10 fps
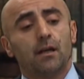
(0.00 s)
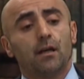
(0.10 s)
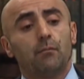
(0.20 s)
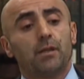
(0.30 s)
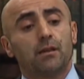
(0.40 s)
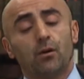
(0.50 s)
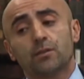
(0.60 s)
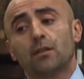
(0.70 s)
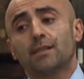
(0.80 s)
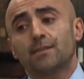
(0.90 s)
uh, but
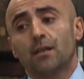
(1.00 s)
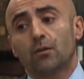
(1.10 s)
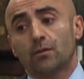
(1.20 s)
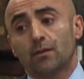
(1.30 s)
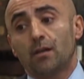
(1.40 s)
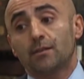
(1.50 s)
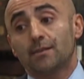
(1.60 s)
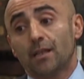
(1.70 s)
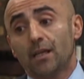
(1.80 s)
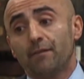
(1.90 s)
also lets the other,
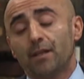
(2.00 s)
others live.